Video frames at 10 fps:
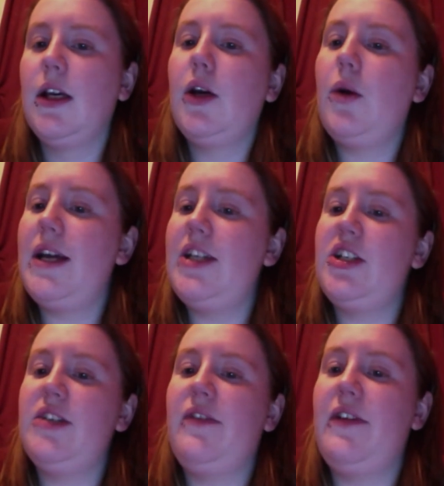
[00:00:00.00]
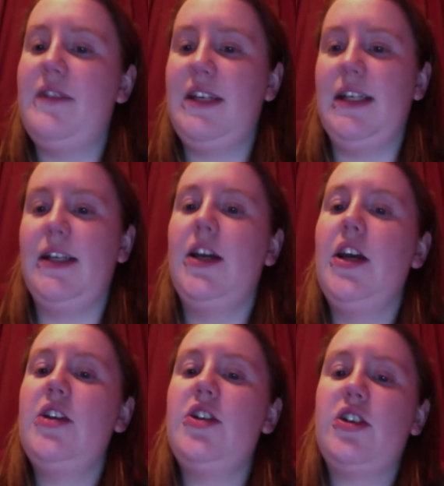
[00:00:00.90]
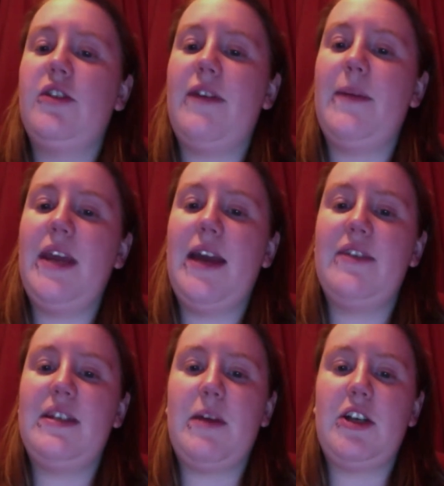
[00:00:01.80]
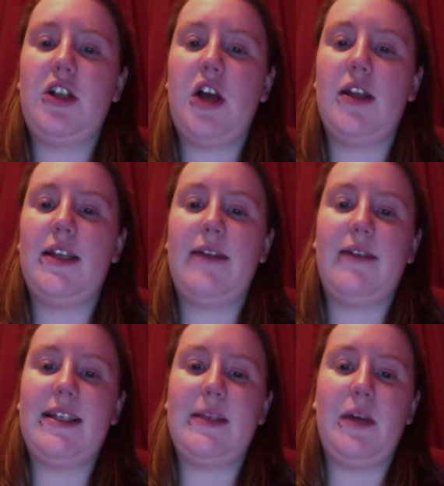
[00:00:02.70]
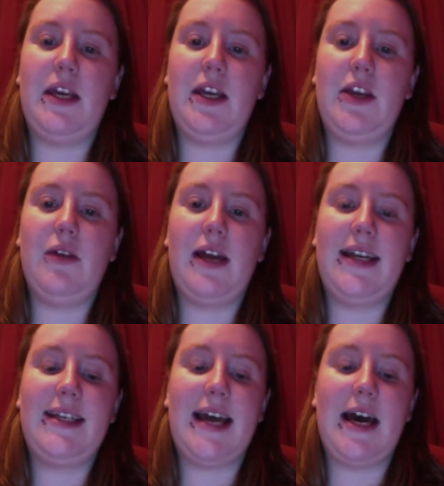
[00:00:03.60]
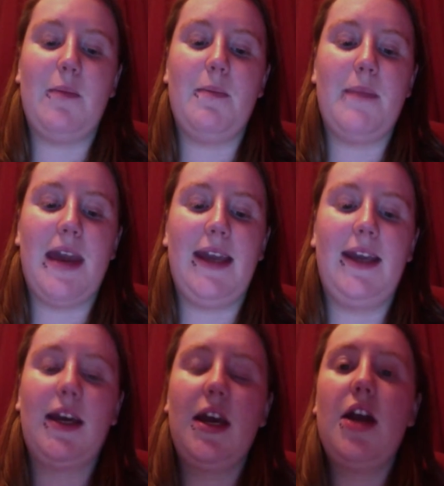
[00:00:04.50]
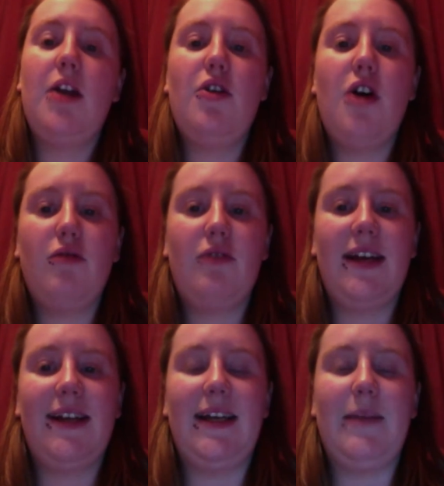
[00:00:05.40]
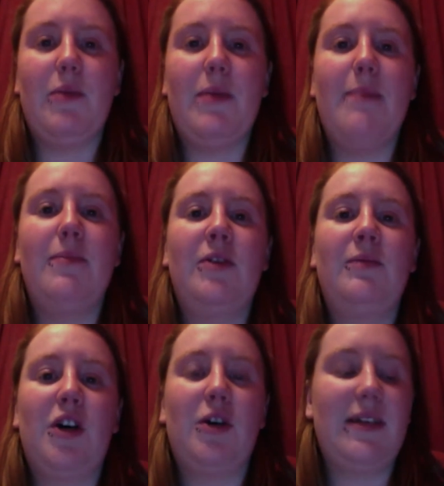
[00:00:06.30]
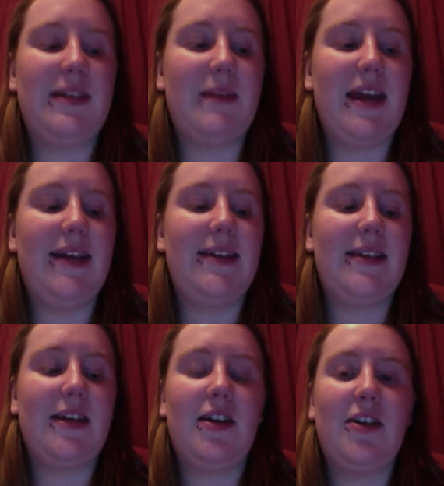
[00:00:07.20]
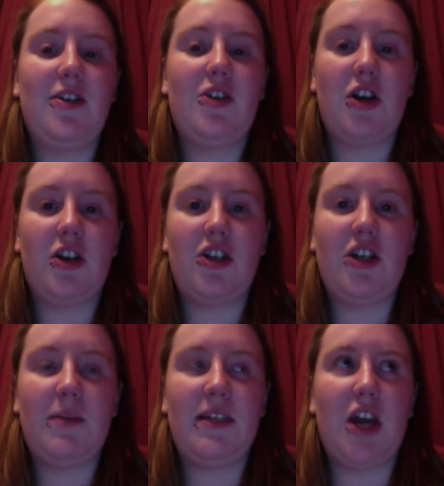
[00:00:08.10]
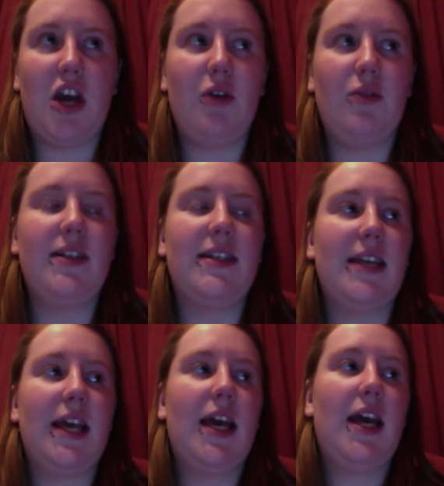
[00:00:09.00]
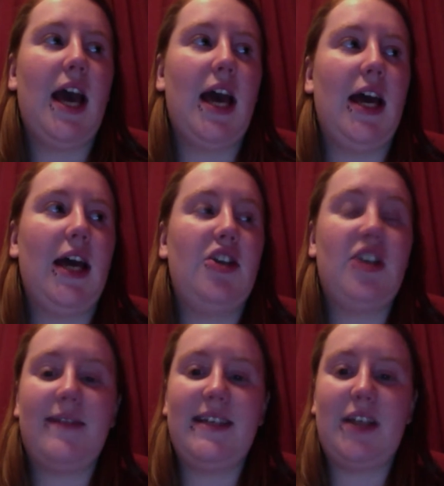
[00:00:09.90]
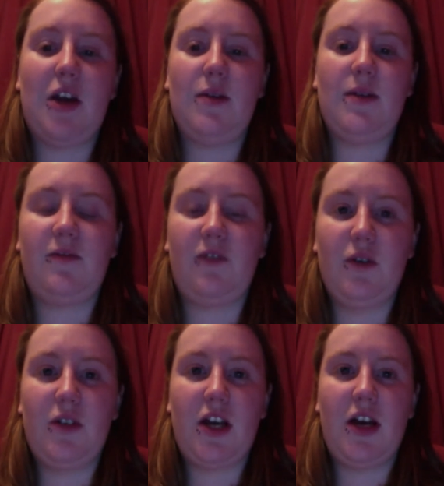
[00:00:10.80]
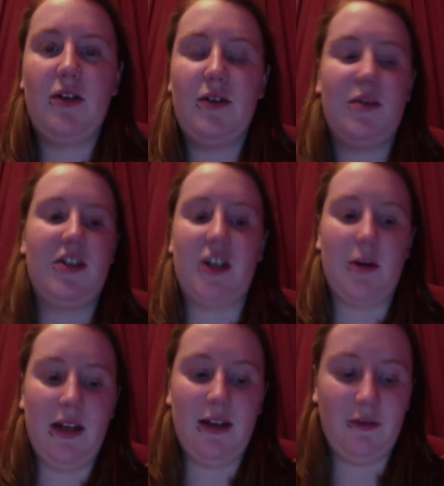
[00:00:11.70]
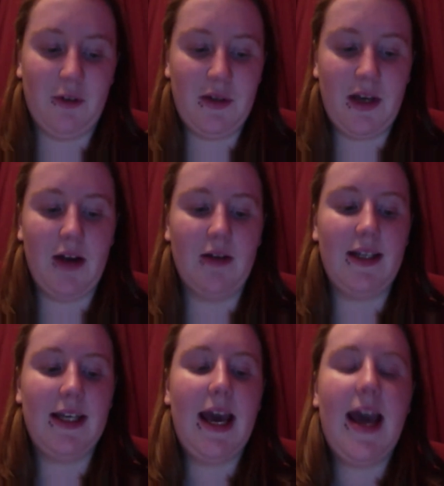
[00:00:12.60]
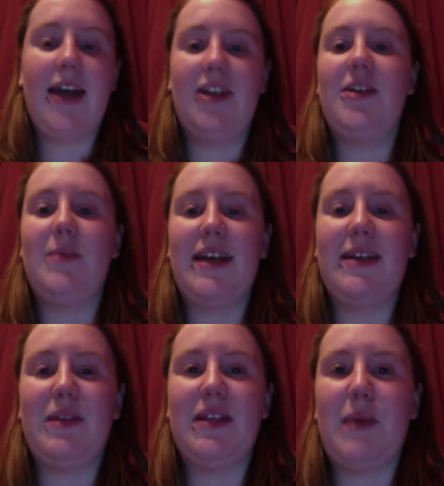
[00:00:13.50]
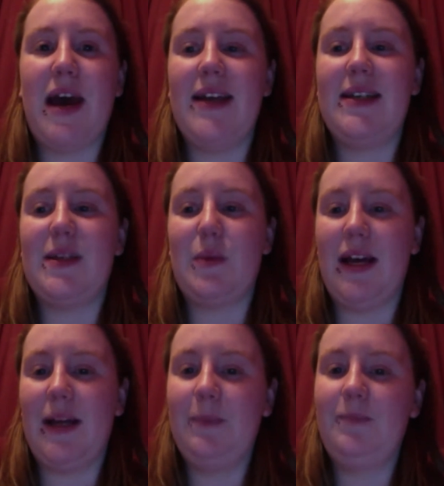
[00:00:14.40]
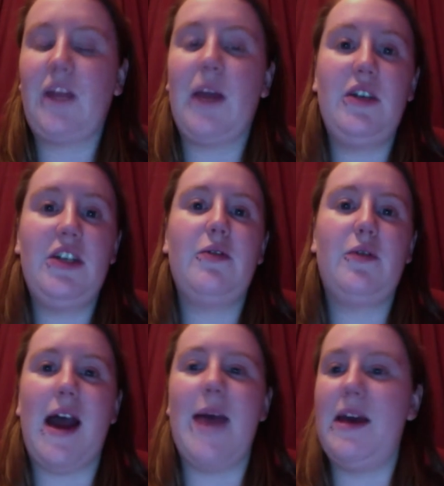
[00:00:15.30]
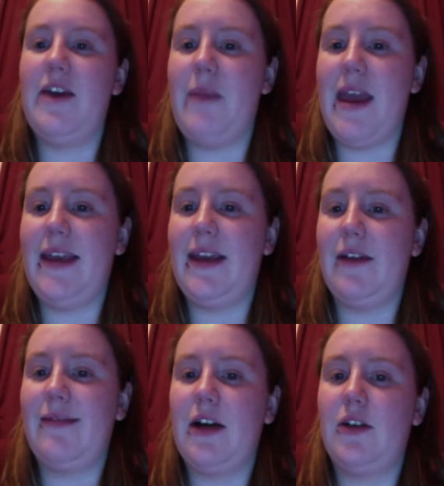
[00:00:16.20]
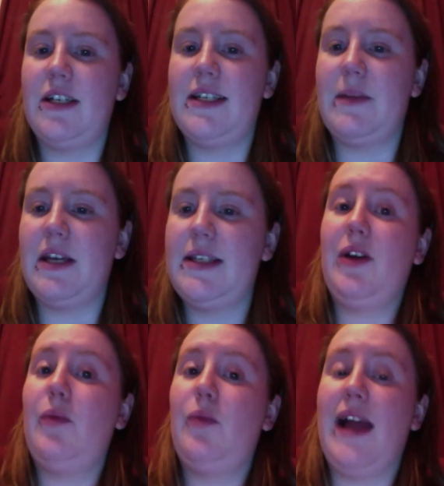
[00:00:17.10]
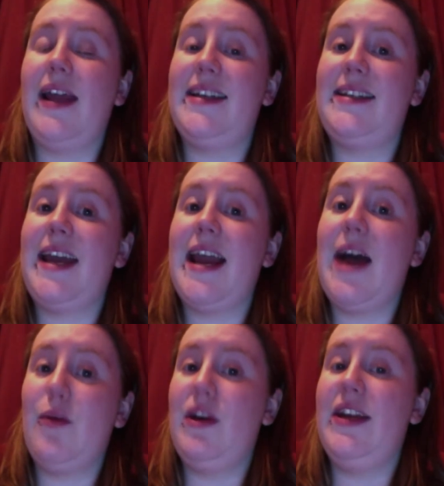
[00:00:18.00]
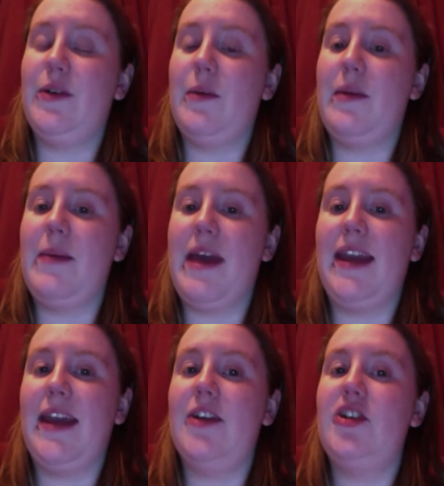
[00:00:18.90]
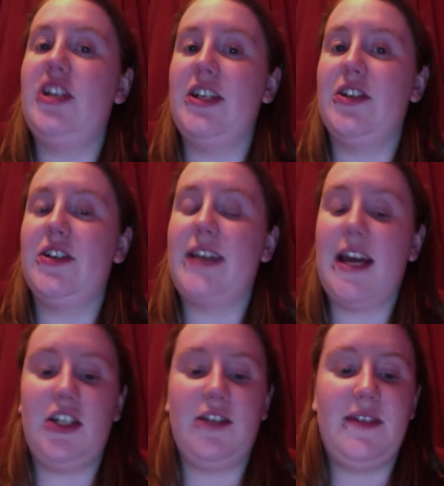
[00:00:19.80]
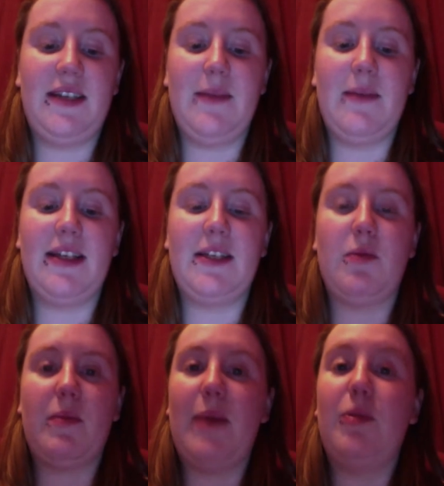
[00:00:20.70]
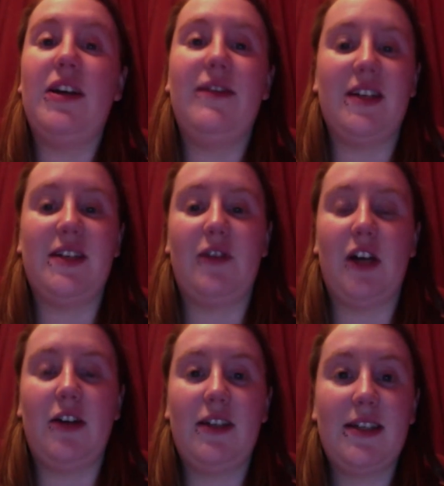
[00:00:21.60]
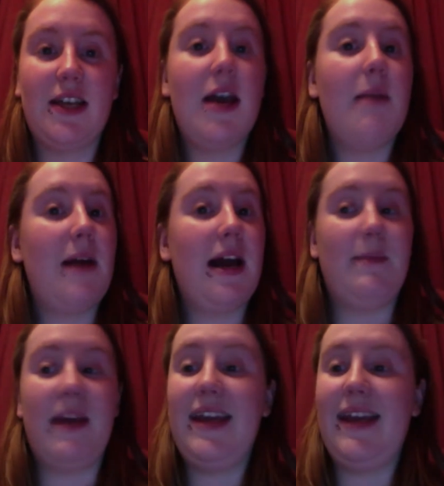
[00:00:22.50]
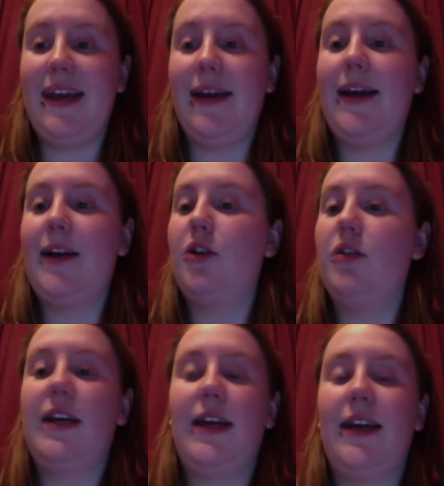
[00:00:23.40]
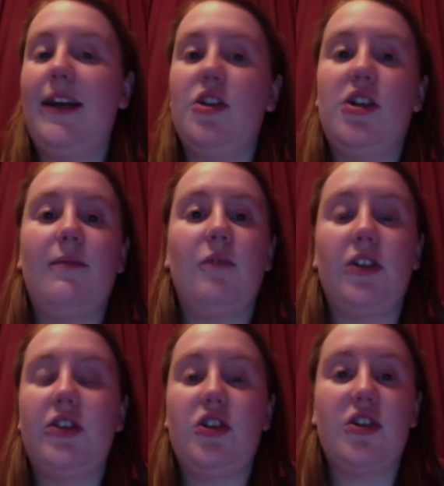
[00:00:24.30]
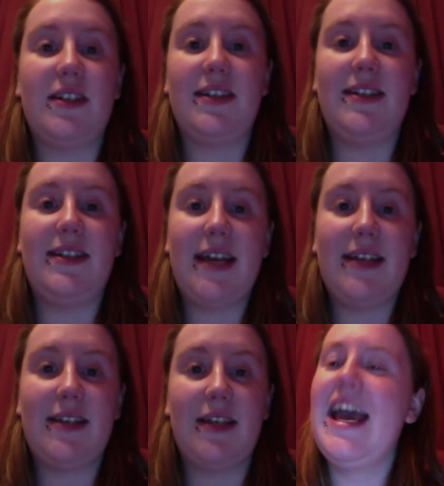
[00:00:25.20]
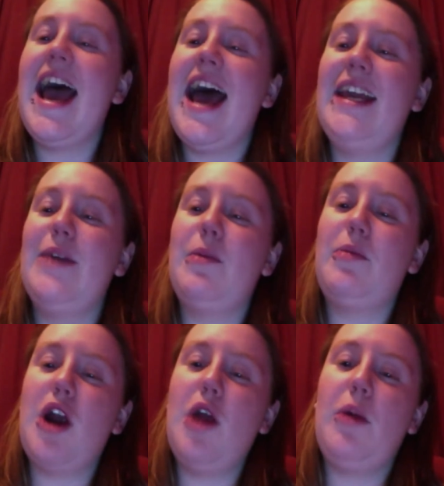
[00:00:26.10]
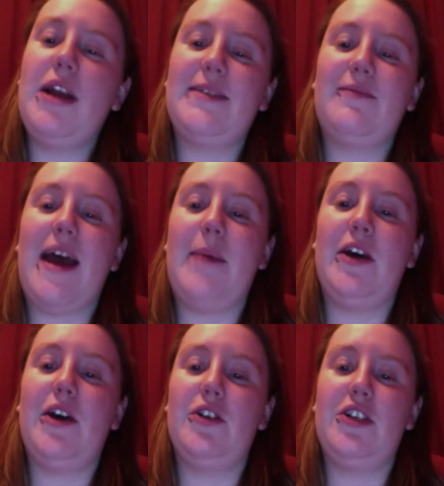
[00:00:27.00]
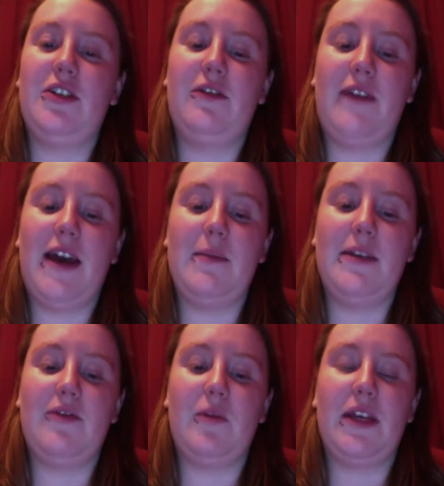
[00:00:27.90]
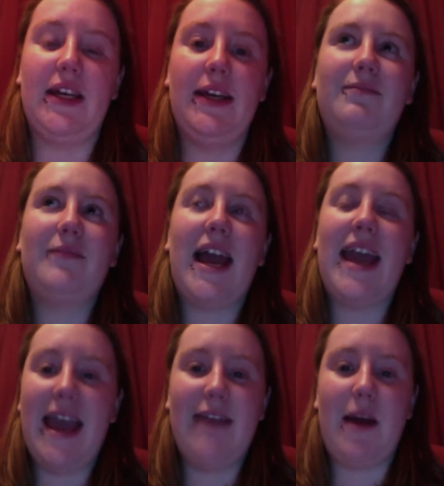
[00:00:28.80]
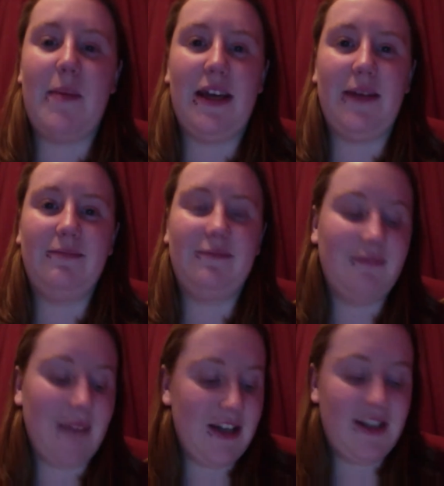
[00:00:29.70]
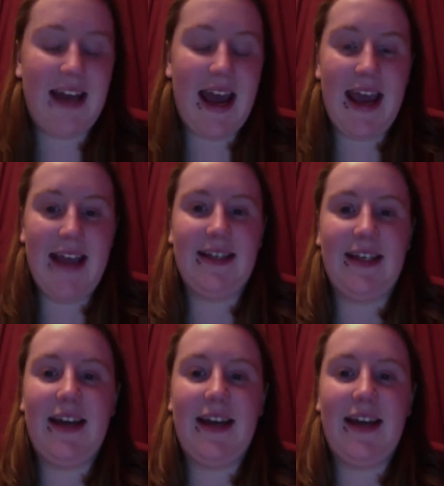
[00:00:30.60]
Question 15. Does your family have a special holiday recipe you like to help make? Not really, but my mum always makes chocolate chip scones, uh, cherry scones, and fruit scones, which I don't eat the fruit scones, and she makes mince pies as well. And we do quite a bit of baking around Christmas. Well, I say we do a bit of baking, she does. As you've seen by some of my previous vlogs, my baking and cooking in general is just a disaster. Are you a pro present wrapper or do you fail miserably? I hate wrapping. I just I hate it.